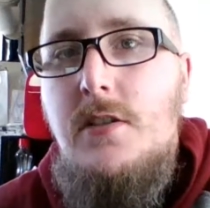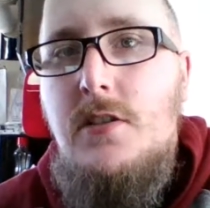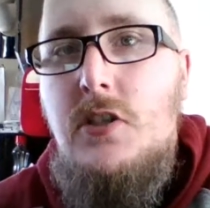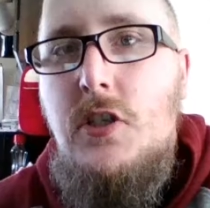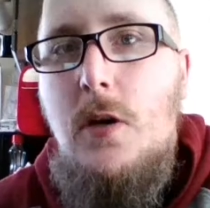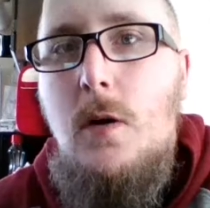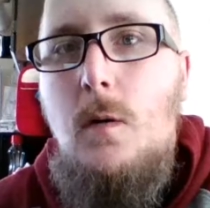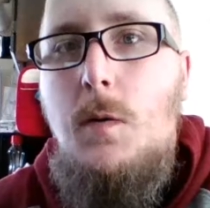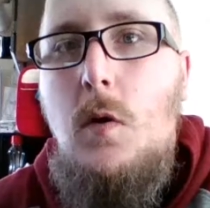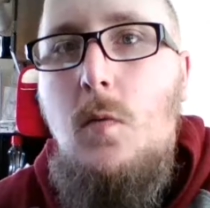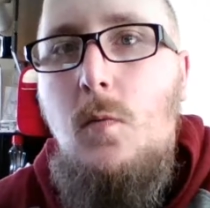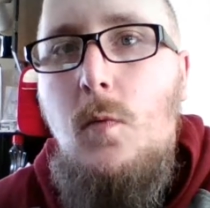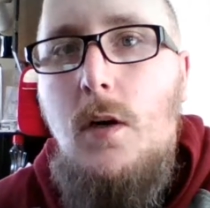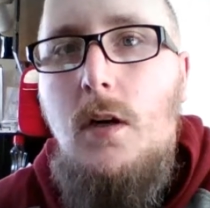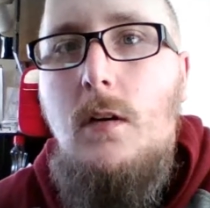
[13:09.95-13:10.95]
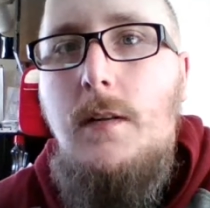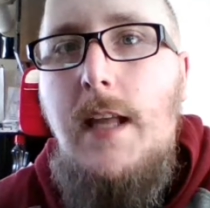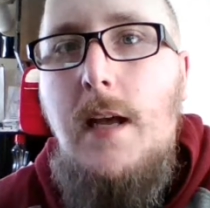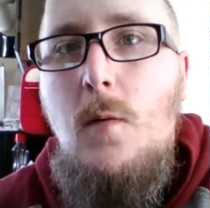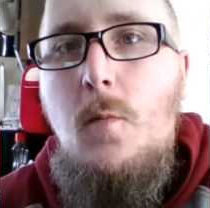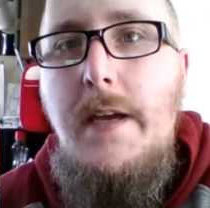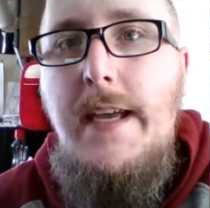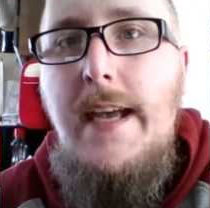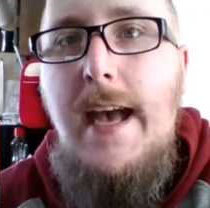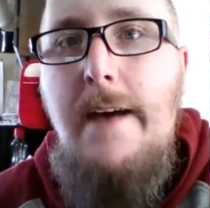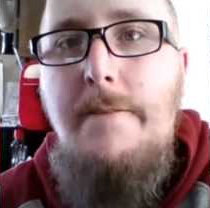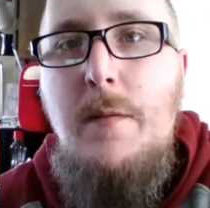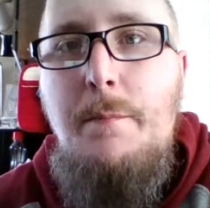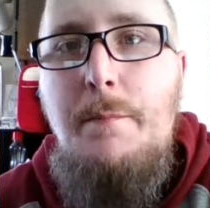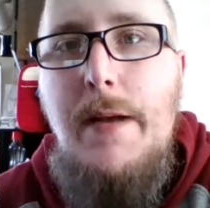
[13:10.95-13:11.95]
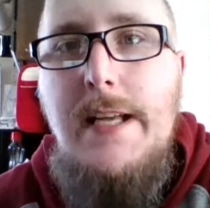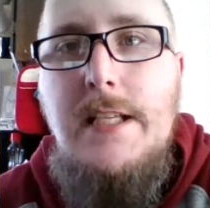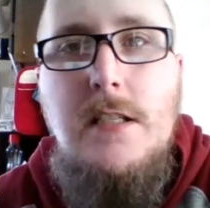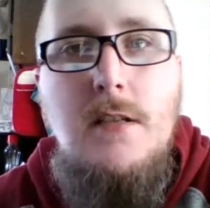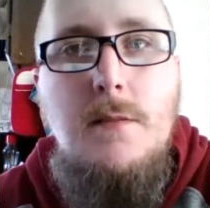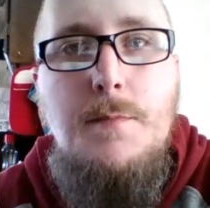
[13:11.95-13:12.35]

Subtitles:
to show the world that we have the best